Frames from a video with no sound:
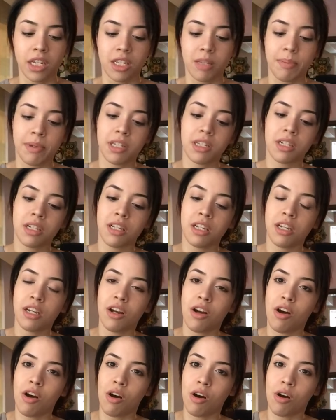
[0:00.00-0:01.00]
it's basically
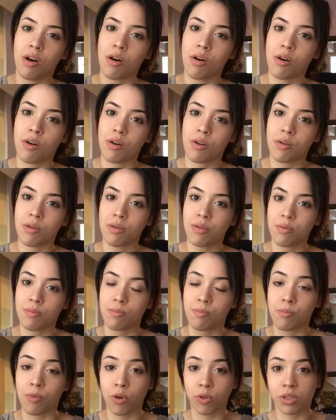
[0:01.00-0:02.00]
a
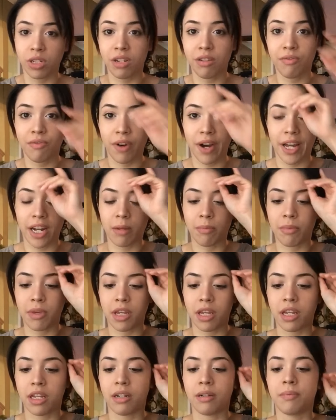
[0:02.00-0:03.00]

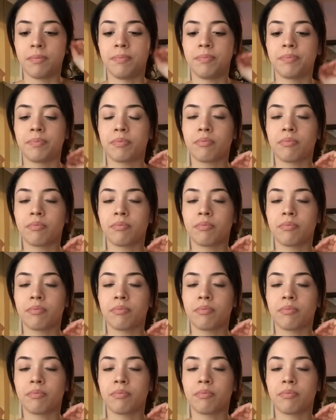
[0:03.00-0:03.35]
multivitamin